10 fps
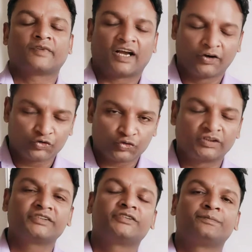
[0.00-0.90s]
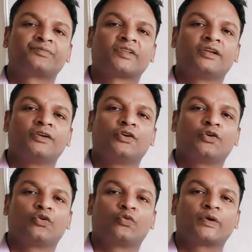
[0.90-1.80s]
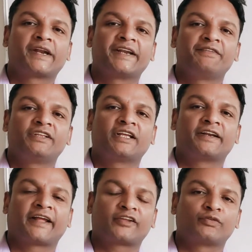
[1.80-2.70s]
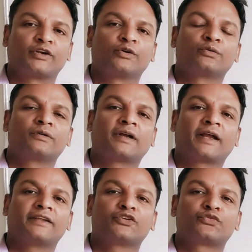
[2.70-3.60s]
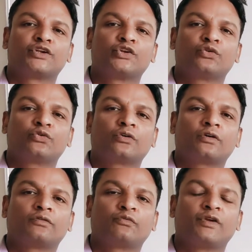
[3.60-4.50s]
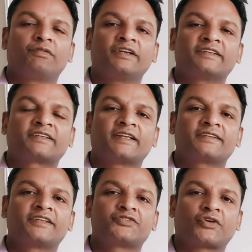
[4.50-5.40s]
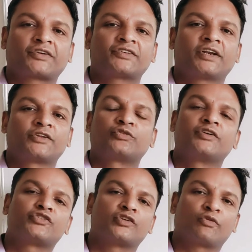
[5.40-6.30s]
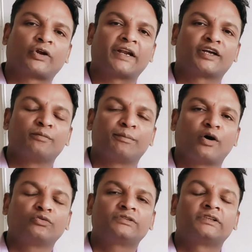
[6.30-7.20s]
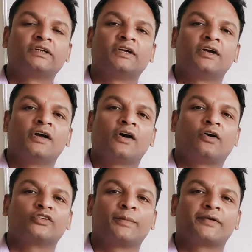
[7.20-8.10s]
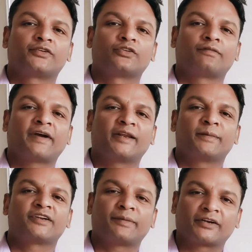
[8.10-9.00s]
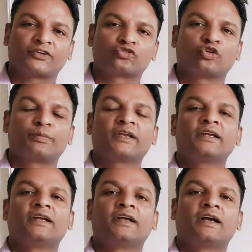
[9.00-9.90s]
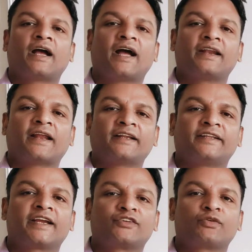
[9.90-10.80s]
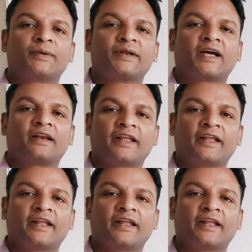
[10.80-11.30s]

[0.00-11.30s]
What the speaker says: Hello students, we are ready with our next video. In this video, we will discuss the structural isolation of organic compounds on the basis of NMR spectroscopy, and I think it will be our